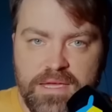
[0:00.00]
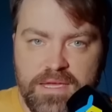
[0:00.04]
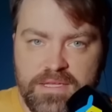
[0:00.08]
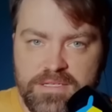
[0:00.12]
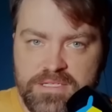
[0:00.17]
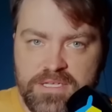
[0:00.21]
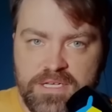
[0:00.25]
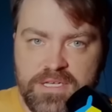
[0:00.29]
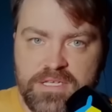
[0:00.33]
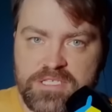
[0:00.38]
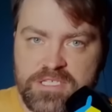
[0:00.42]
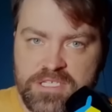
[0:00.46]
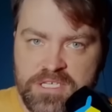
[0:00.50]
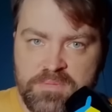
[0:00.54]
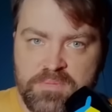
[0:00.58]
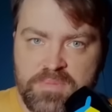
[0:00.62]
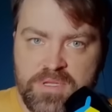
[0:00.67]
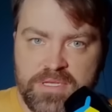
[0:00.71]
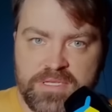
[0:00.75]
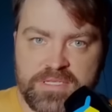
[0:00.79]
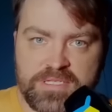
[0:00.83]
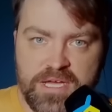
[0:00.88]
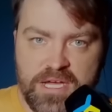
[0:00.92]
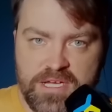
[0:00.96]
And it
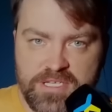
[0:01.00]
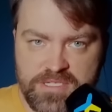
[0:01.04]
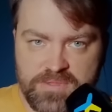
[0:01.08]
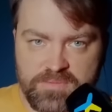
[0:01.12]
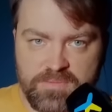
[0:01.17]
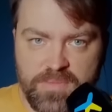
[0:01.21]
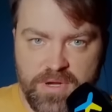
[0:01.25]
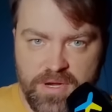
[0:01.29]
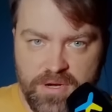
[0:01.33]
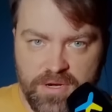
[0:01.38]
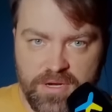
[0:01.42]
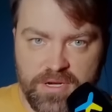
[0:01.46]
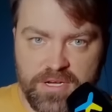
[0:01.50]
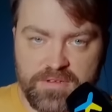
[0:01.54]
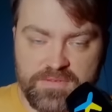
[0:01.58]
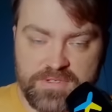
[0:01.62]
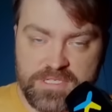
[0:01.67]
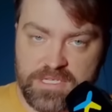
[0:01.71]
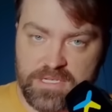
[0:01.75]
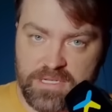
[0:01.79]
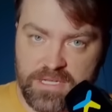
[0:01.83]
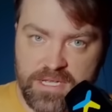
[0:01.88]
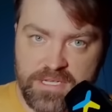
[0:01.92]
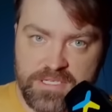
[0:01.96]
simply doesn't matter if
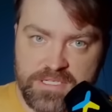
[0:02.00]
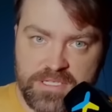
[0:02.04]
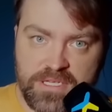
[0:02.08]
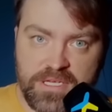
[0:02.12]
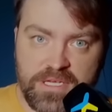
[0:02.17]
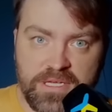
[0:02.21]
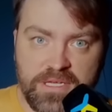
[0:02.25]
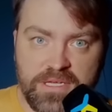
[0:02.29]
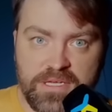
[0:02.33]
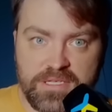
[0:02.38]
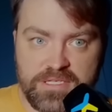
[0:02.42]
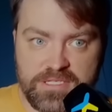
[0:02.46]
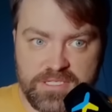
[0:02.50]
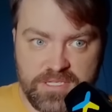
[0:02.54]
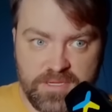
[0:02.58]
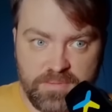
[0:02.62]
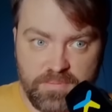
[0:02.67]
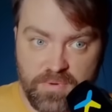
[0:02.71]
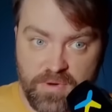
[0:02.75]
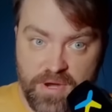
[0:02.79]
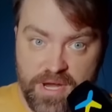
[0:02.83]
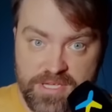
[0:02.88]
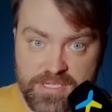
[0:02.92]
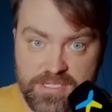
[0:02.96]
Zelensky is the
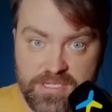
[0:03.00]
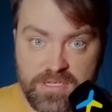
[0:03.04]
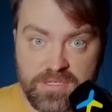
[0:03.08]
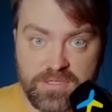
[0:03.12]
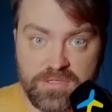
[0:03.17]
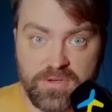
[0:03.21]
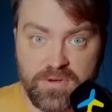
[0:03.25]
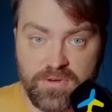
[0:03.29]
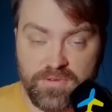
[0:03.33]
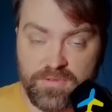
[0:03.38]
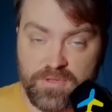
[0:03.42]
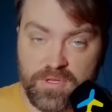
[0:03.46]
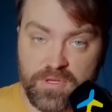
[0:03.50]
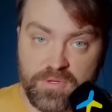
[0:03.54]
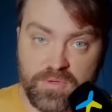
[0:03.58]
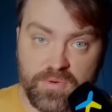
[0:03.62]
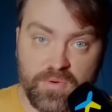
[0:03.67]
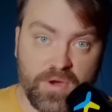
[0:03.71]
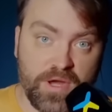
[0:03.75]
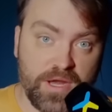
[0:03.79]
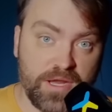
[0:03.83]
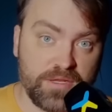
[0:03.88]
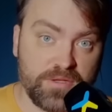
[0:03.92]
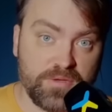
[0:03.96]
president of
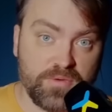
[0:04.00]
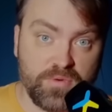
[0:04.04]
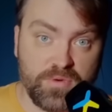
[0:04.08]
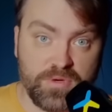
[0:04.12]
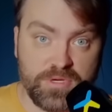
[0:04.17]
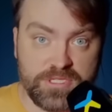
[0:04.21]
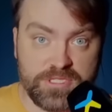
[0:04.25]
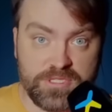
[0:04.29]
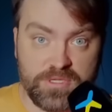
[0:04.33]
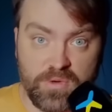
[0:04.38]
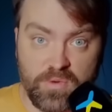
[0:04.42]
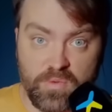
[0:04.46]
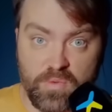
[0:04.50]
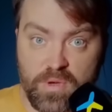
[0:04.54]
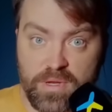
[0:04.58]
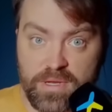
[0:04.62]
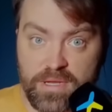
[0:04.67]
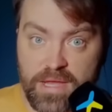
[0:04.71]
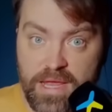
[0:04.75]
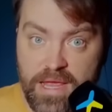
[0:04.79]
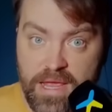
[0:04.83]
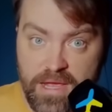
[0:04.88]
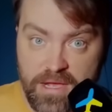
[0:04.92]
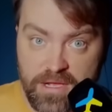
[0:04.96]
Ukraine or
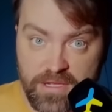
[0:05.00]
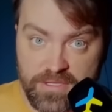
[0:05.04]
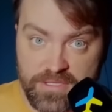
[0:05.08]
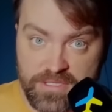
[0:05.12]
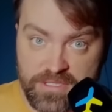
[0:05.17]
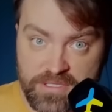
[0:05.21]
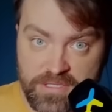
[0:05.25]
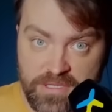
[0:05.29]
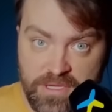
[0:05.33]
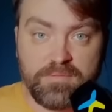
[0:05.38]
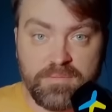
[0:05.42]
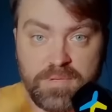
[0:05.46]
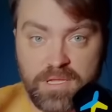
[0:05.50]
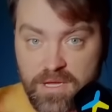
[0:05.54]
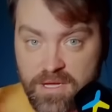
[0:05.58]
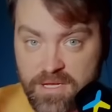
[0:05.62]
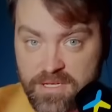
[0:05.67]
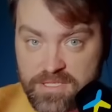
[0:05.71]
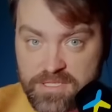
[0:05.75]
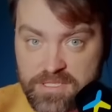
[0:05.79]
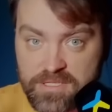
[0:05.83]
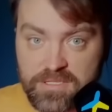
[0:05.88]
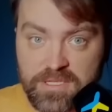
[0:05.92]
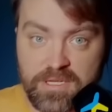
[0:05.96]
someone else.
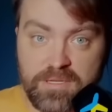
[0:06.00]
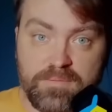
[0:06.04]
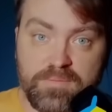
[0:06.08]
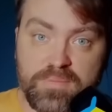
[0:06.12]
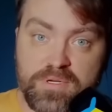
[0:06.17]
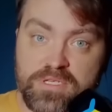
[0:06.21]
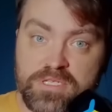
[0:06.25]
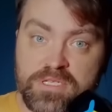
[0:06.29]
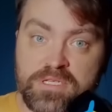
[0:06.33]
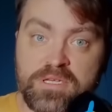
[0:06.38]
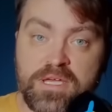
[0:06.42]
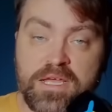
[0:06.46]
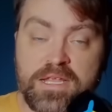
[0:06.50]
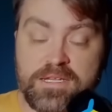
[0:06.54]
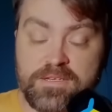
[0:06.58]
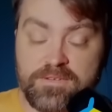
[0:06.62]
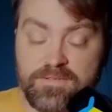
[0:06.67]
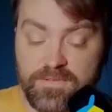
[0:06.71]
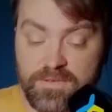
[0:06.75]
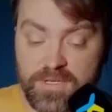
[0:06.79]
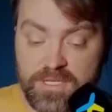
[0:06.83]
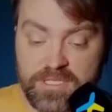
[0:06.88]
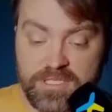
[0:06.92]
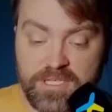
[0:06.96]
Plus, then Putin and
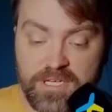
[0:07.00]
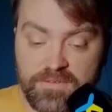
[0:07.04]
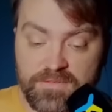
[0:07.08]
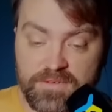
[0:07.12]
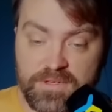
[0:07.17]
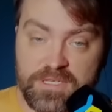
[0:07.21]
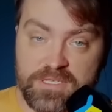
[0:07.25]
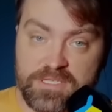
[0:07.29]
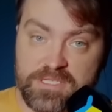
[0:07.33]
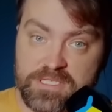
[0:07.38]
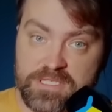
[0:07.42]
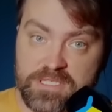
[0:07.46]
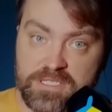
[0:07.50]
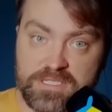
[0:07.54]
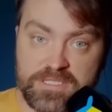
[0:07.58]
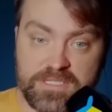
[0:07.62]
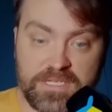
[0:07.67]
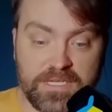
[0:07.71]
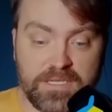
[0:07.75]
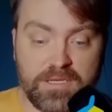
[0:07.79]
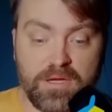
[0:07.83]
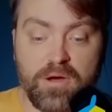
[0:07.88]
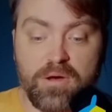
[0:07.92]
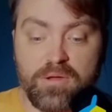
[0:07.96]
Witkoff insist
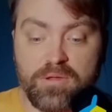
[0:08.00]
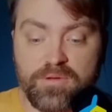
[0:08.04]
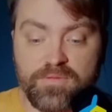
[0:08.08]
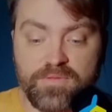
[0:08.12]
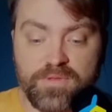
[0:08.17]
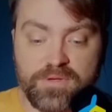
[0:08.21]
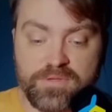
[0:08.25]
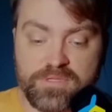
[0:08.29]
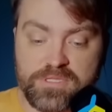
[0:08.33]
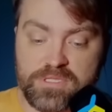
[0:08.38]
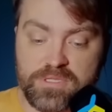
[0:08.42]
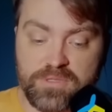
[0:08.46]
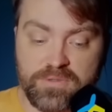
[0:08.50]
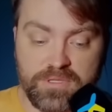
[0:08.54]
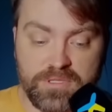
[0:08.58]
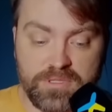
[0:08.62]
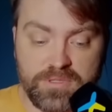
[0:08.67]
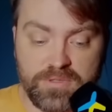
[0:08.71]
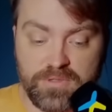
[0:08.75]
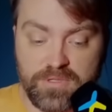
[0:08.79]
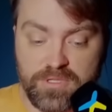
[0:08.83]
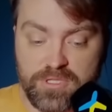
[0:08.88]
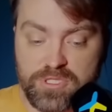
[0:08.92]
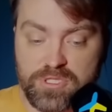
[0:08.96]
that all of those
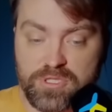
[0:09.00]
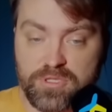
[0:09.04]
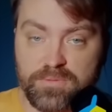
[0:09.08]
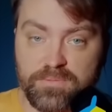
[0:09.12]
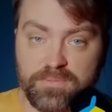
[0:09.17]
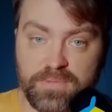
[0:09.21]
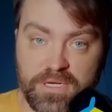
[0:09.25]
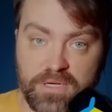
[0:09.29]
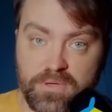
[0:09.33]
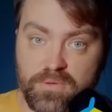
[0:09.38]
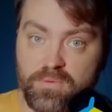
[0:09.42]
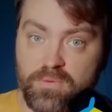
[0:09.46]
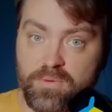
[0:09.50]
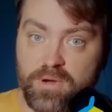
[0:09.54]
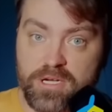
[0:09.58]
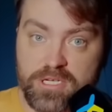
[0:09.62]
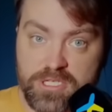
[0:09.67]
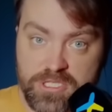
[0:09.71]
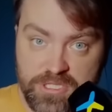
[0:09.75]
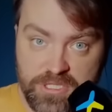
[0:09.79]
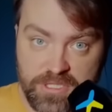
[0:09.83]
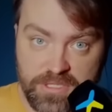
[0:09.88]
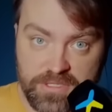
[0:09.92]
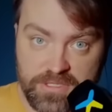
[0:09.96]
territories should be
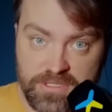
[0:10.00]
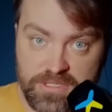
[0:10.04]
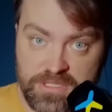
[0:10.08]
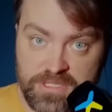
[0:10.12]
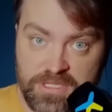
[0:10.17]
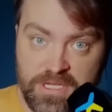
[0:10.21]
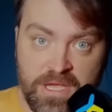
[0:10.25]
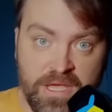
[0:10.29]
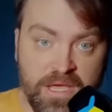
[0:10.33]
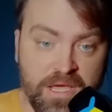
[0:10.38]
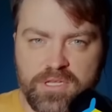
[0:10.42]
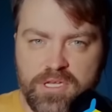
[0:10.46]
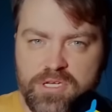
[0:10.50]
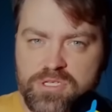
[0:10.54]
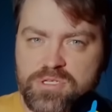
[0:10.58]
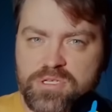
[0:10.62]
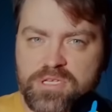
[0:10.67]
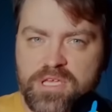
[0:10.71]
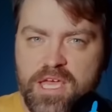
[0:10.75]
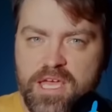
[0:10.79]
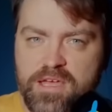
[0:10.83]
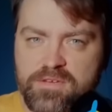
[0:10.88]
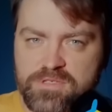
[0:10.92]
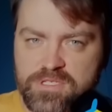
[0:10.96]
Russians. They
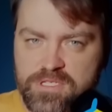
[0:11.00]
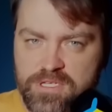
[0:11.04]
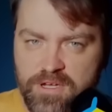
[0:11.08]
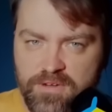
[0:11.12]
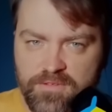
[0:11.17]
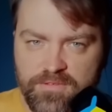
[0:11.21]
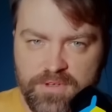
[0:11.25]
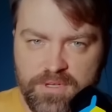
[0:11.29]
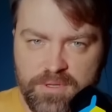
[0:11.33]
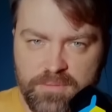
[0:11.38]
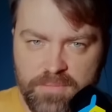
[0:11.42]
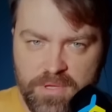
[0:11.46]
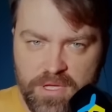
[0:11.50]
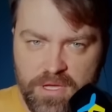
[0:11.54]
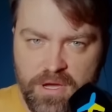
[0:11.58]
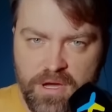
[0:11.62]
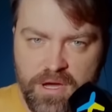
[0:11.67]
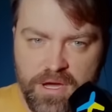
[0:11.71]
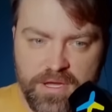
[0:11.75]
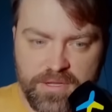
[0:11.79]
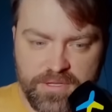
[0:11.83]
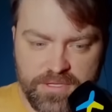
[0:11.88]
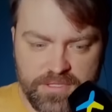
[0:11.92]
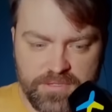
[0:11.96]
should have something
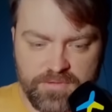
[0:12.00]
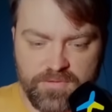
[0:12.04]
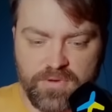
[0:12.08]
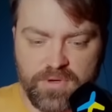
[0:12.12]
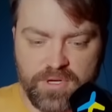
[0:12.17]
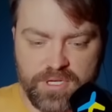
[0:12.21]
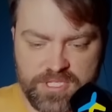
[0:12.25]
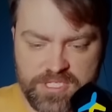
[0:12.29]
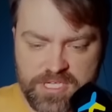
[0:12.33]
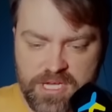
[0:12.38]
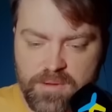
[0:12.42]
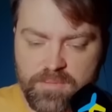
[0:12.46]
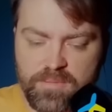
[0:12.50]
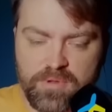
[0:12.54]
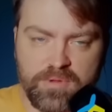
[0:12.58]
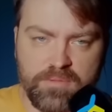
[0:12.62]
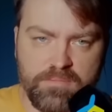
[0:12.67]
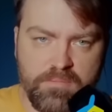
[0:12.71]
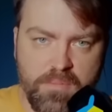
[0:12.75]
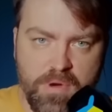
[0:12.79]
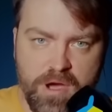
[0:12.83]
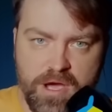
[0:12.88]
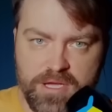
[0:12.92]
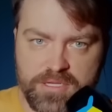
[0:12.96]
behind it, for example,
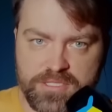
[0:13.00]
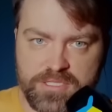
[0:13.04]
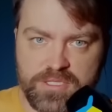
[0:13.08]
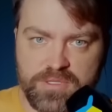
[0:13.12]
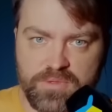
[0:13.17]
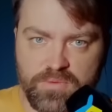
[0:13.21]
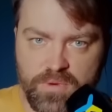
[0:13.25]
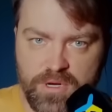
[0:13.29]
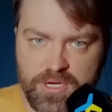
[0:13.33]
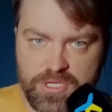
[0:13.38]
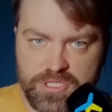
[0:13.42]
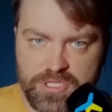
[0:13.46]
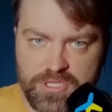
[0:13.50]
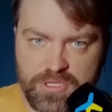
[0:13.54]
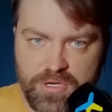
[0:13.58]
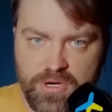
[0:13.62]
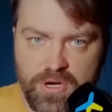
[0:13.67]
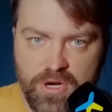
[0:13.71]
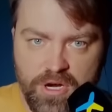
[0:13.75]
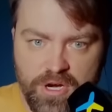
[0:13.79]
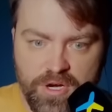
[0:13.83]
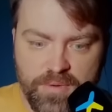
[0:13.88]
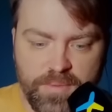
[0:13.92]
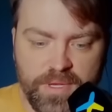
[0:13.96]
mighty Russian
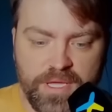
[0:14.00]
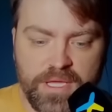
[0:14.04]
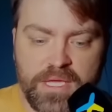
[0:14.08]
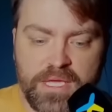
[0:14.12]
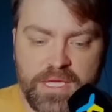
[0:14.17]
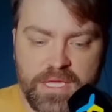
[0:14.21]
army,